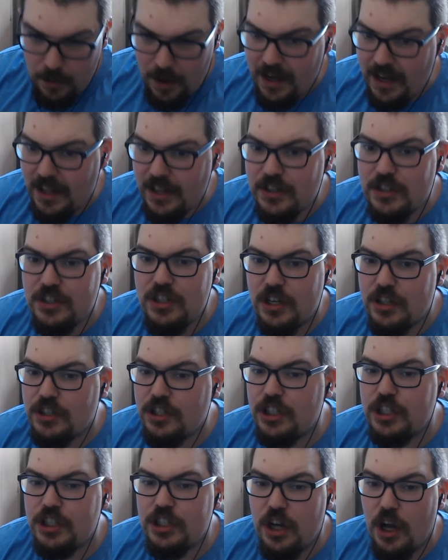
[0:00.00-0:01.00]
and it
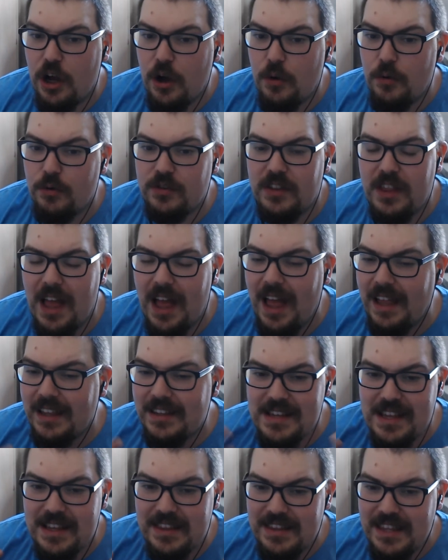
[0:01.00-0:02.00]
just shows
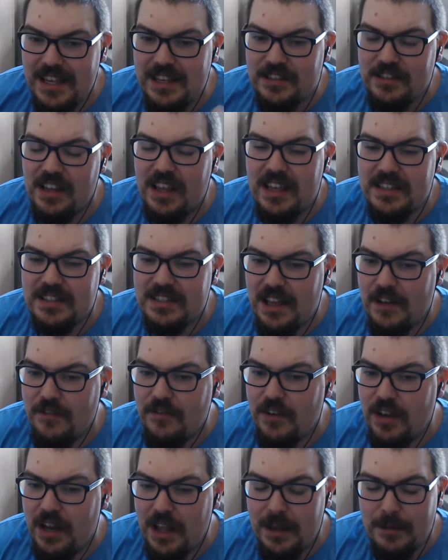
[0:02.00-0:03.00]
that this is
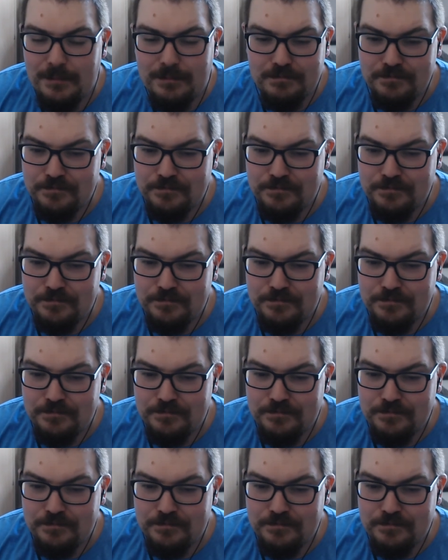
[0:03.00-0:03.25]
definitely